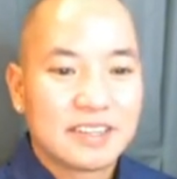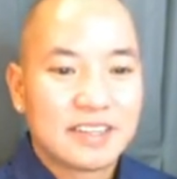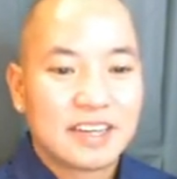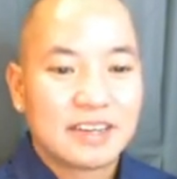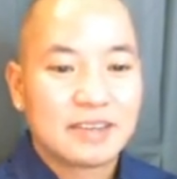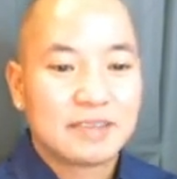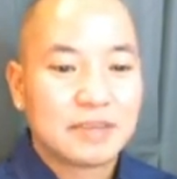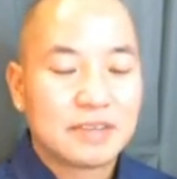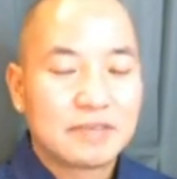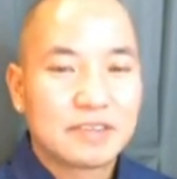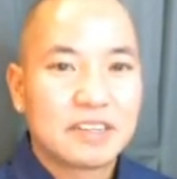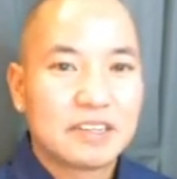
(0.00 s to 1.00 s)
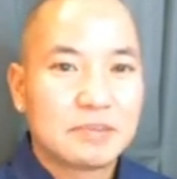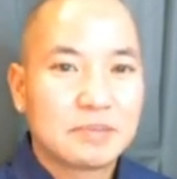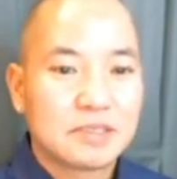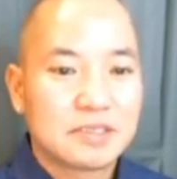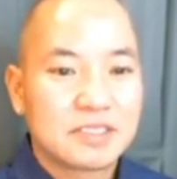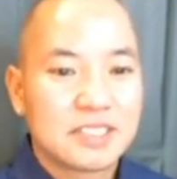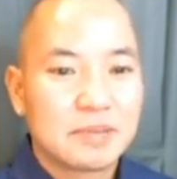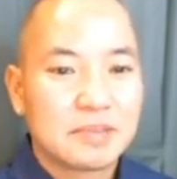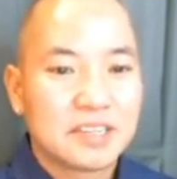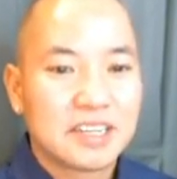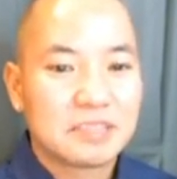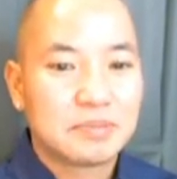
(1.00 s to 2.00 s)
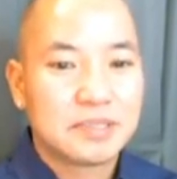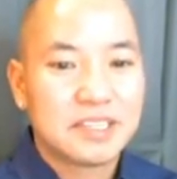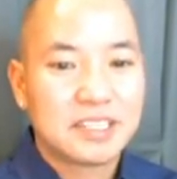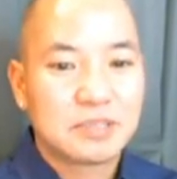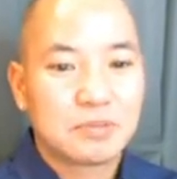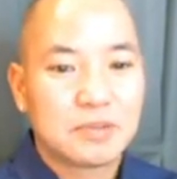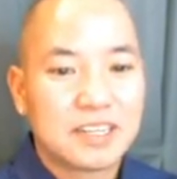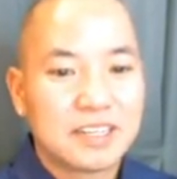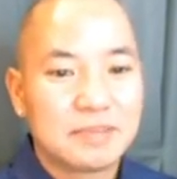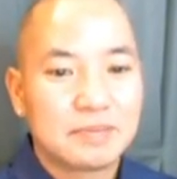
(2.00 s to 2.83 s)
And buffer helps to stabilize pH. Why?